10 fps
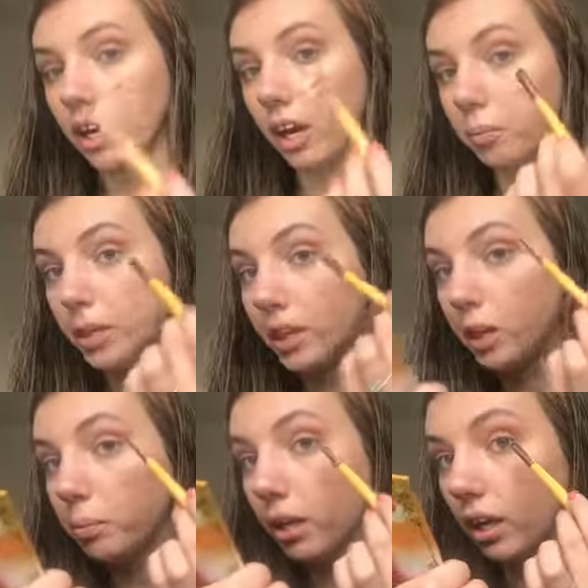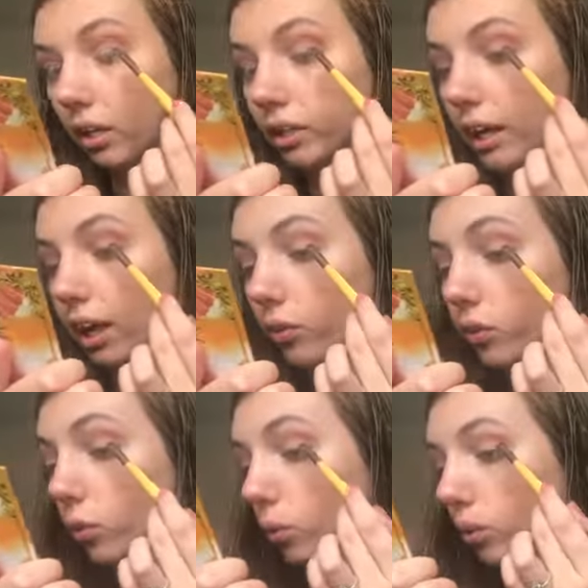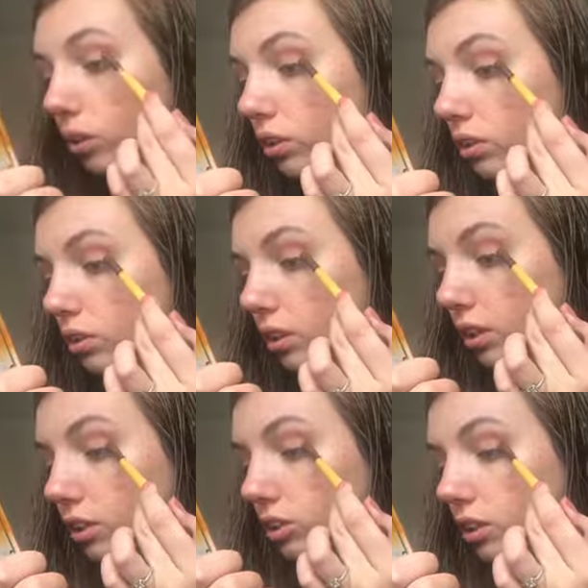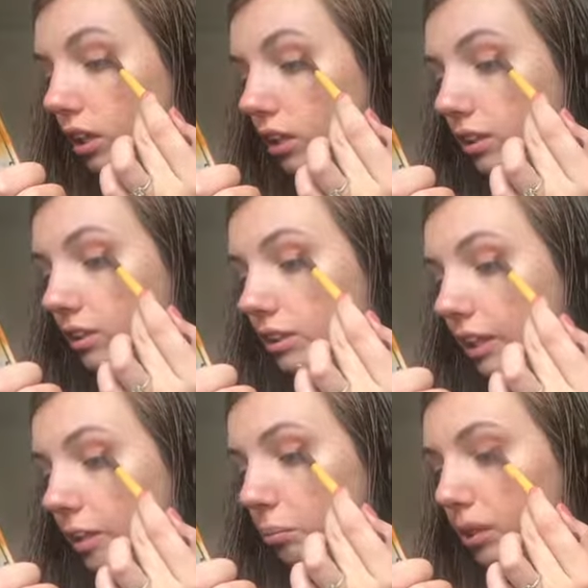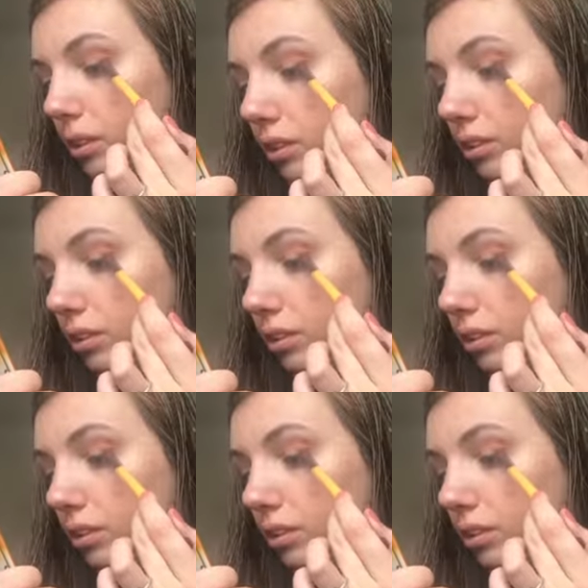and I'm going to keep it on the outer corner and just kind of like stamp it.